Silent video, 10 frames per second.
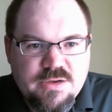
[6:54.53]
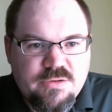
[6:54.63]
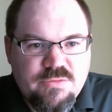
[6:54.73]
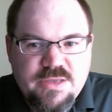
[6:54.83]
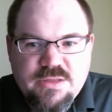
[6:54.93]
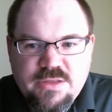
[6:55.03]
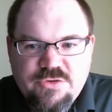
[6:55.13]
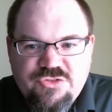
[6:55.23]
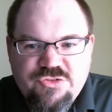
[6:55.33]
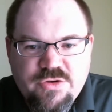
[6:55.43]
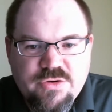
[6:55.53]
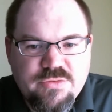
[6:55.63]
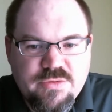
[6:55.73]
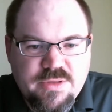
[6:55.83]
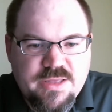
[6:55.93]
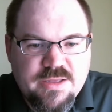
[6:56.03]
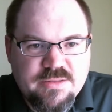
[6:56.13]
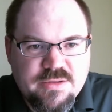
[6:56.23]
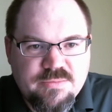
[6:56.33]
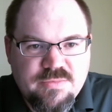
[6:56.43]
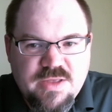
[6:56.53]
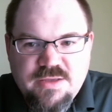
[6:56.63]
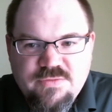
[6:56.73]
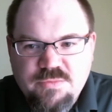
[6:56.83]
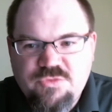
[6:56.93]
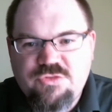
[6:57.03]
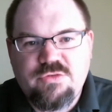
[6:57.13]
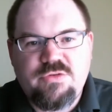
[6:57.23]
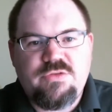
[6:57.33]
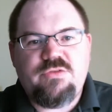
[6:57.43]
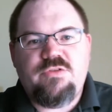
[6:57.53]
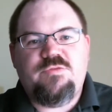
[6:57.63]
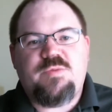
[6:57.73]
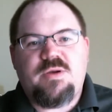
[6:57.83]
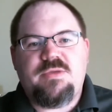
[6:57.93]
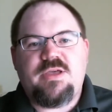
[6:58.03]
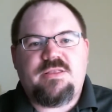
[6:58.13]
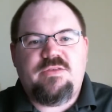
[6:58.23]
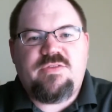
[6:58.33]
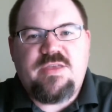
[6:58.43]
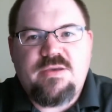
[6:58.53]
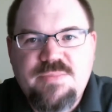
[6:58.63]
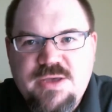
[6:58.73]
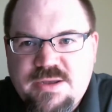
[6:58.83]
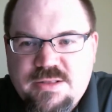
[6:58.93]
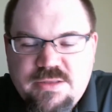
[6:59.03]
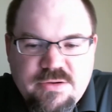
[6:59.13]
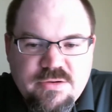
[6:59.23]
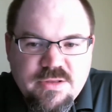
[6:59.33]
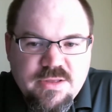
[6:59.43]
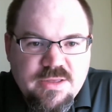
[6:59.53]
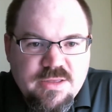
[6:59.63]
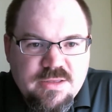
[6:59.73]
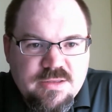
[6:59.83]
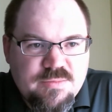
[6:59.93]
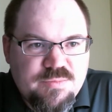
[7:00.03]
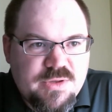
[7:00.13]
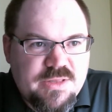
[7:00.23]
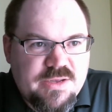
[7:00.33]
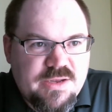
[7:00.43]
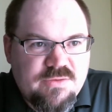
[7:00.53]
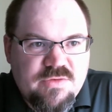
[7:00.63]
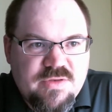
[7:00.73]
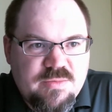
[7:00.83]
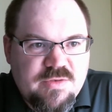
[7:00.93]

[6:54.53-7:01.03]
weekly show. And Dave, I'm sure you've probably got this down packed now. But every time I